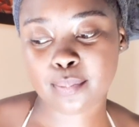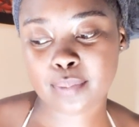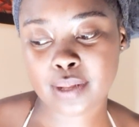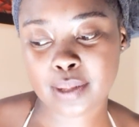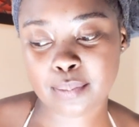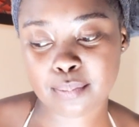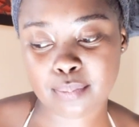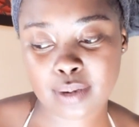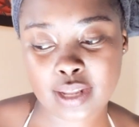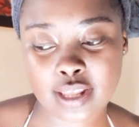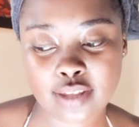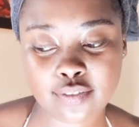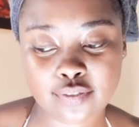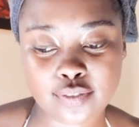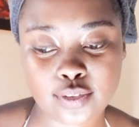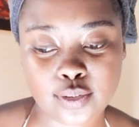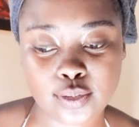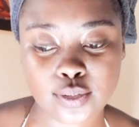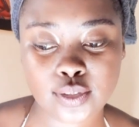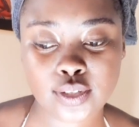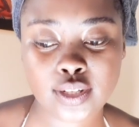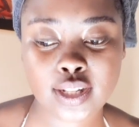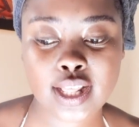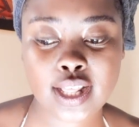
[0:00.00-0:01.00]

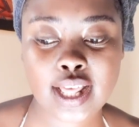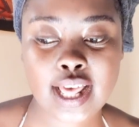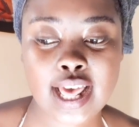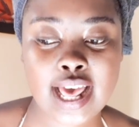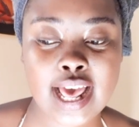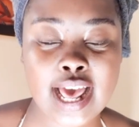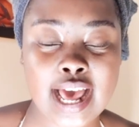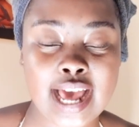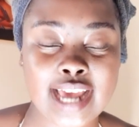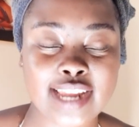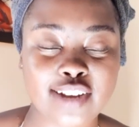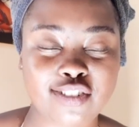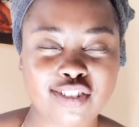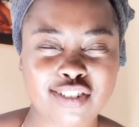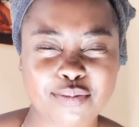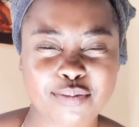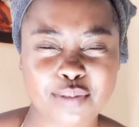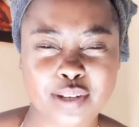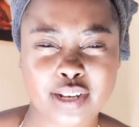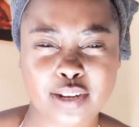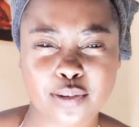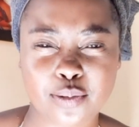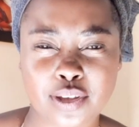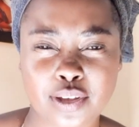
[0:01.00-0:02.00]
playful. I know I've
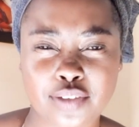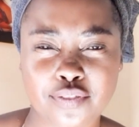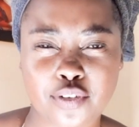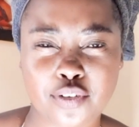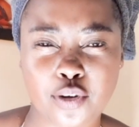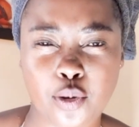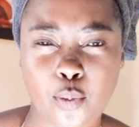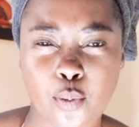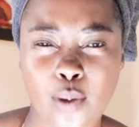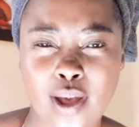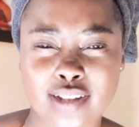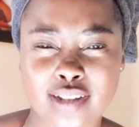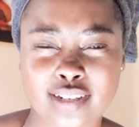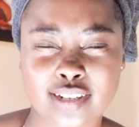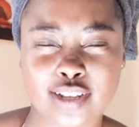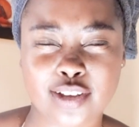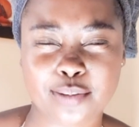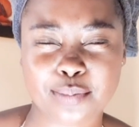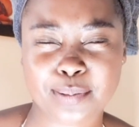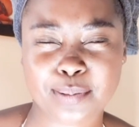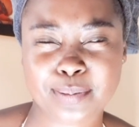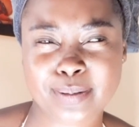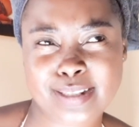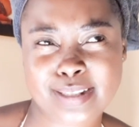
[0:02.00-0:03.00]
been away for a while now.
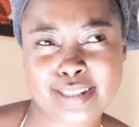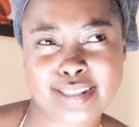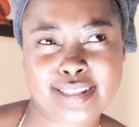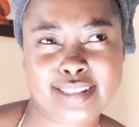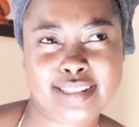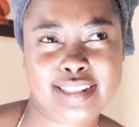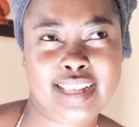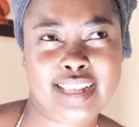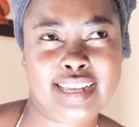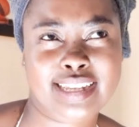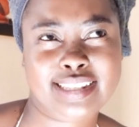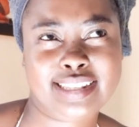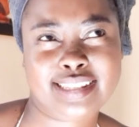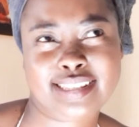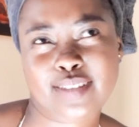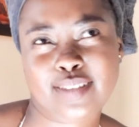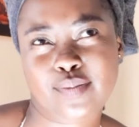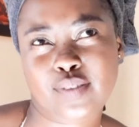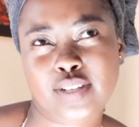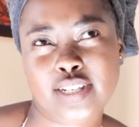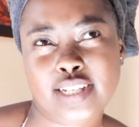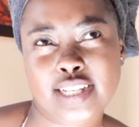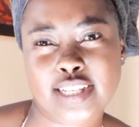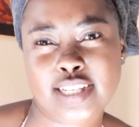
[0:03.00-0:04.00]
Maybe it's like
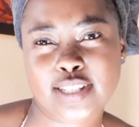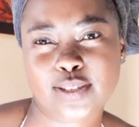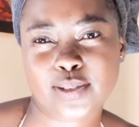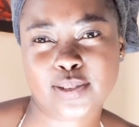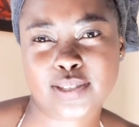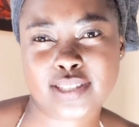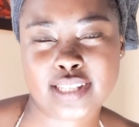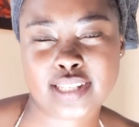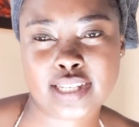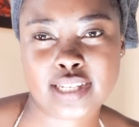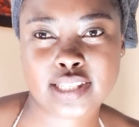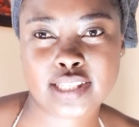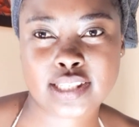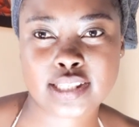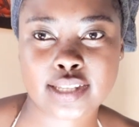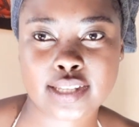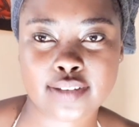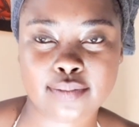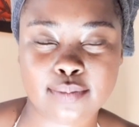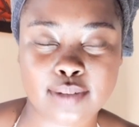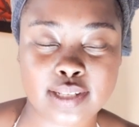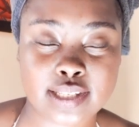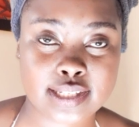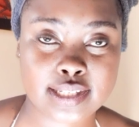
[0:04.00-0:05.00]
7 days or 6.
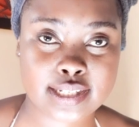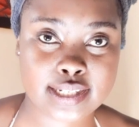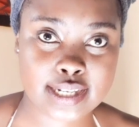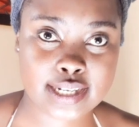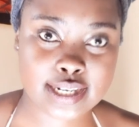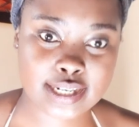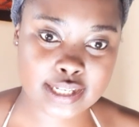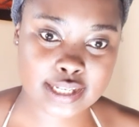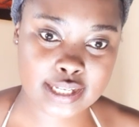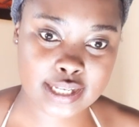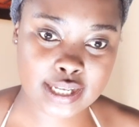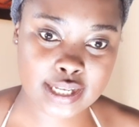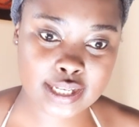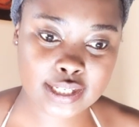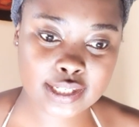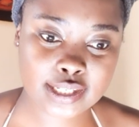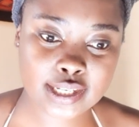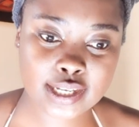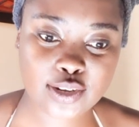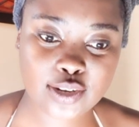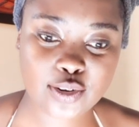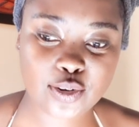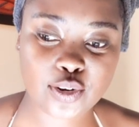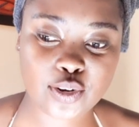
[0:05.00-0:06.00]
I've been
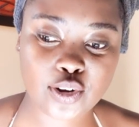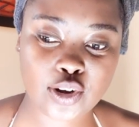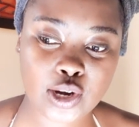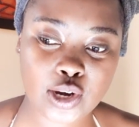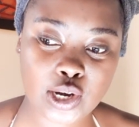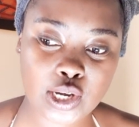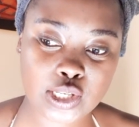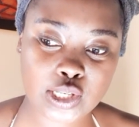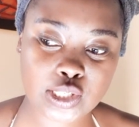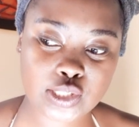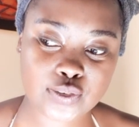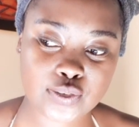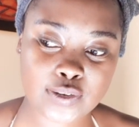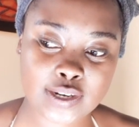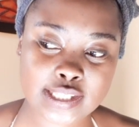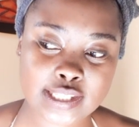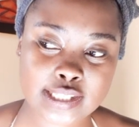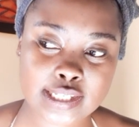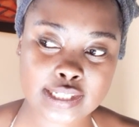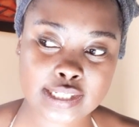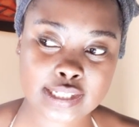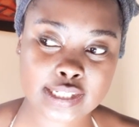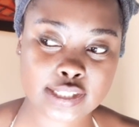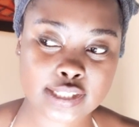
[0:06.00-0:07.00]
studying. Your girl is
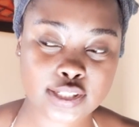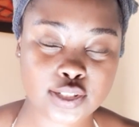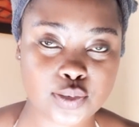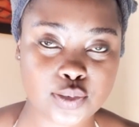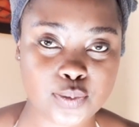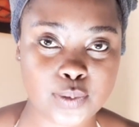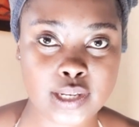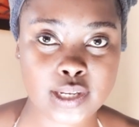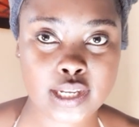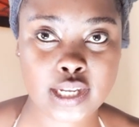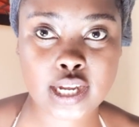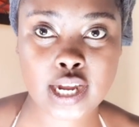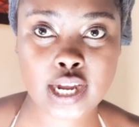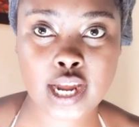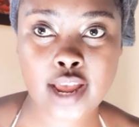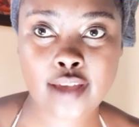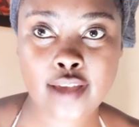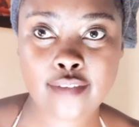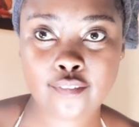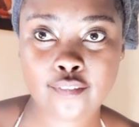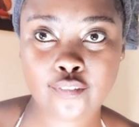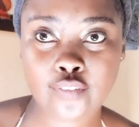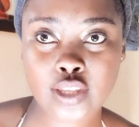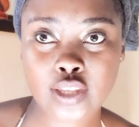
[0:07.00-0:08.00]
writing next week.
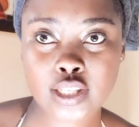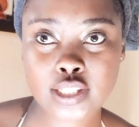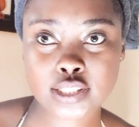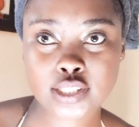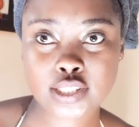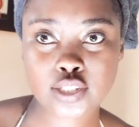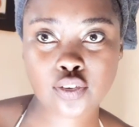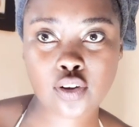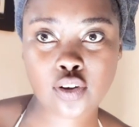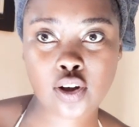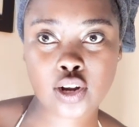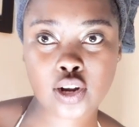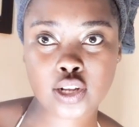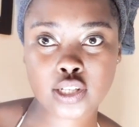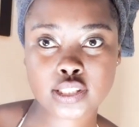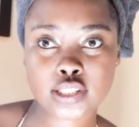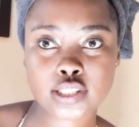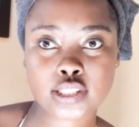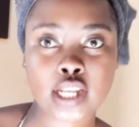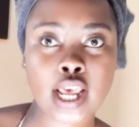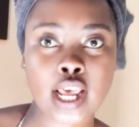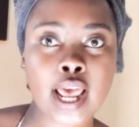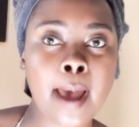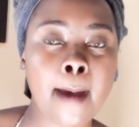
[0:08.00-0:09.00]
Fingers
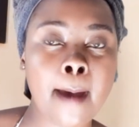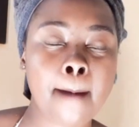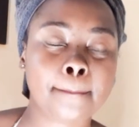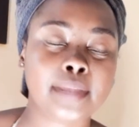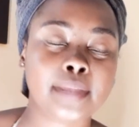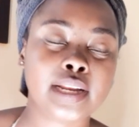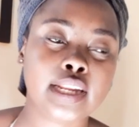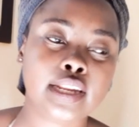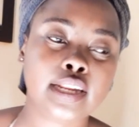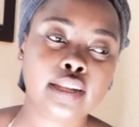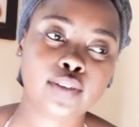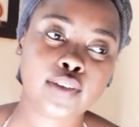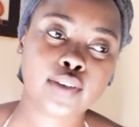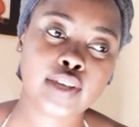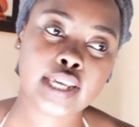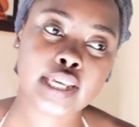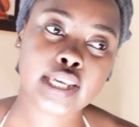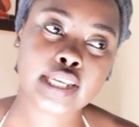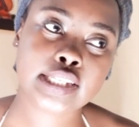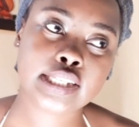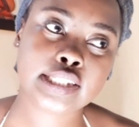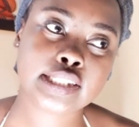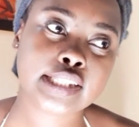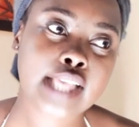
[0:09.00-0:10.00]
crossed. But
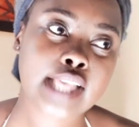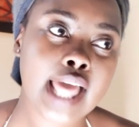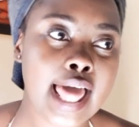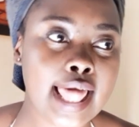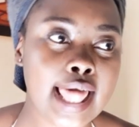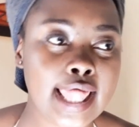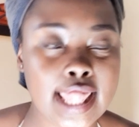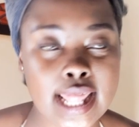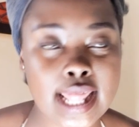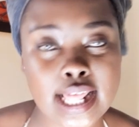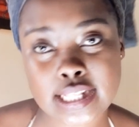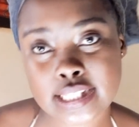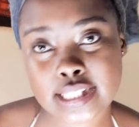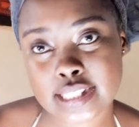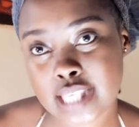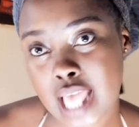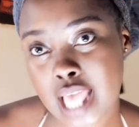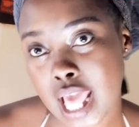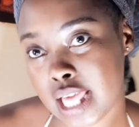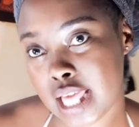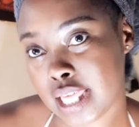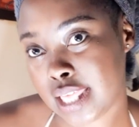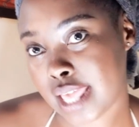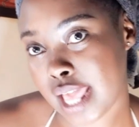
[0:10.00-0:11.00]
anyways, let's
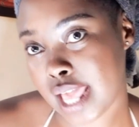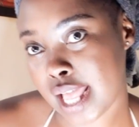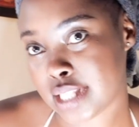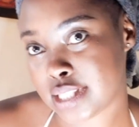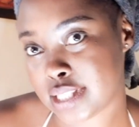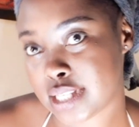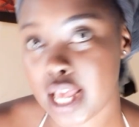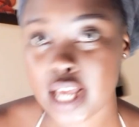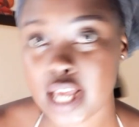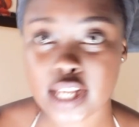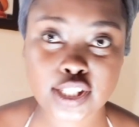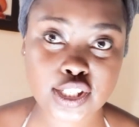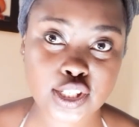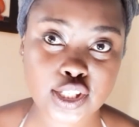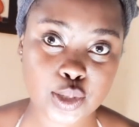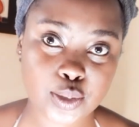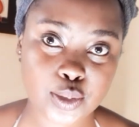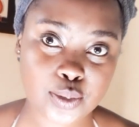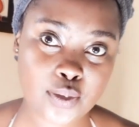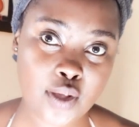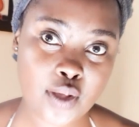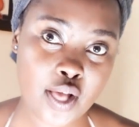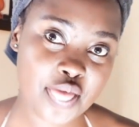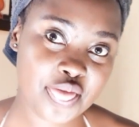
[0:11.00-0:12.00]
get
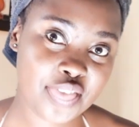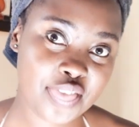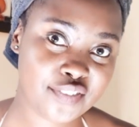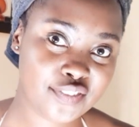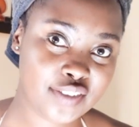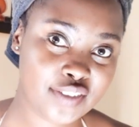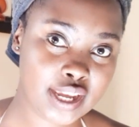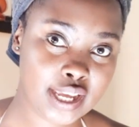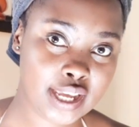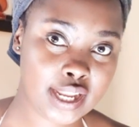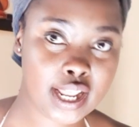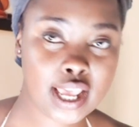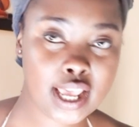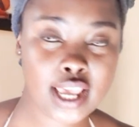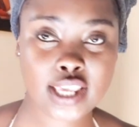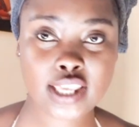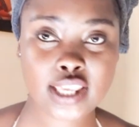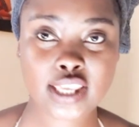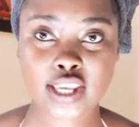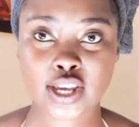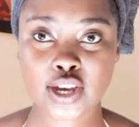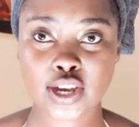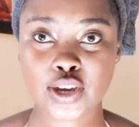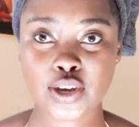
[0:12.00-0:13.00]
to the
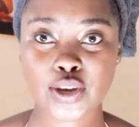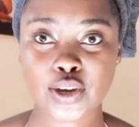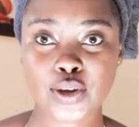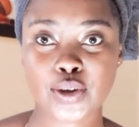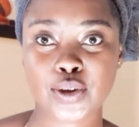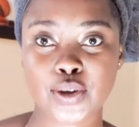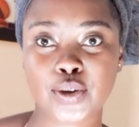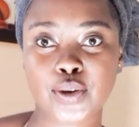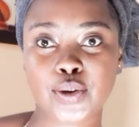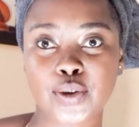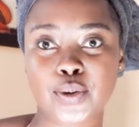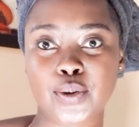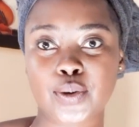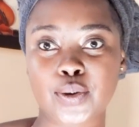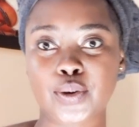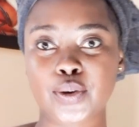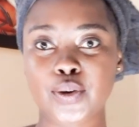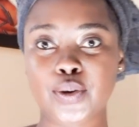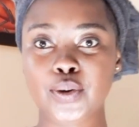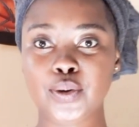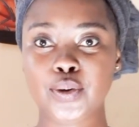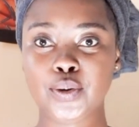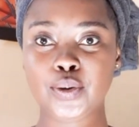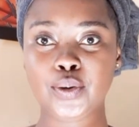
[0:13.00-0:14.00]

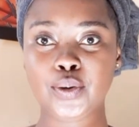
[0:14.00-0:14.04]
video.